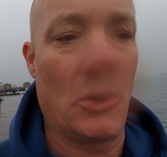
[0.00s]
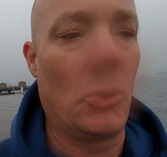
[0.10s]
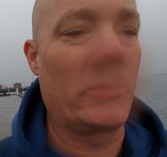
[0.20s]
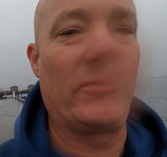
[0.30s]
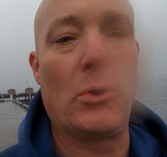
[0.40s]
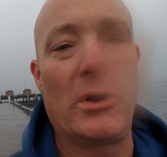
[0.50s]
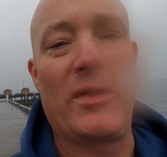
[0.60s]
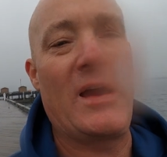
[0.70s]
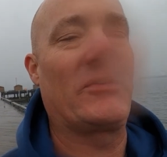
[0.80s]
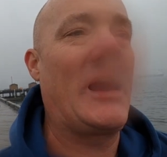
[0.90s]
old fort.
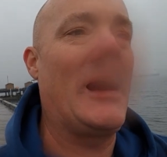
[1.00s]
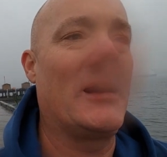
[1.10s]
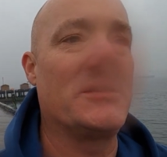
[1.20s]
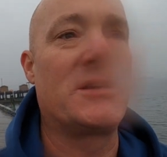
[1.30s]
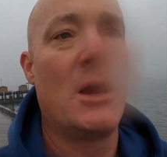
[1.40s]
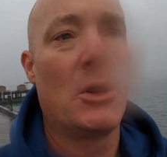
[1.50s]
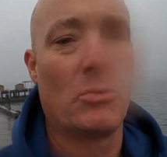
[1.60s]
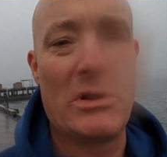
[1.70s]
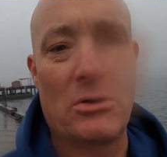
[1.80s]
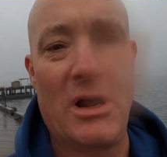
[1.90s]
They have cannons,
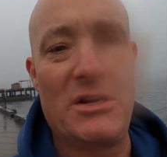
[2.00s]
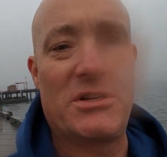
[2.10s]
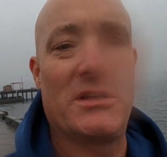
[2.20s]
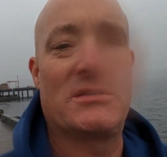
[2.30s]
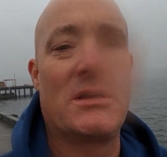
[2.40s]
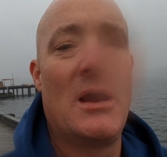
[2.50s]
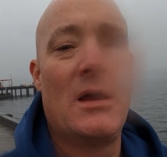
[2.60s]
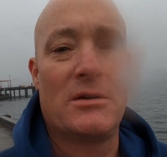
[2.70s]
recreations.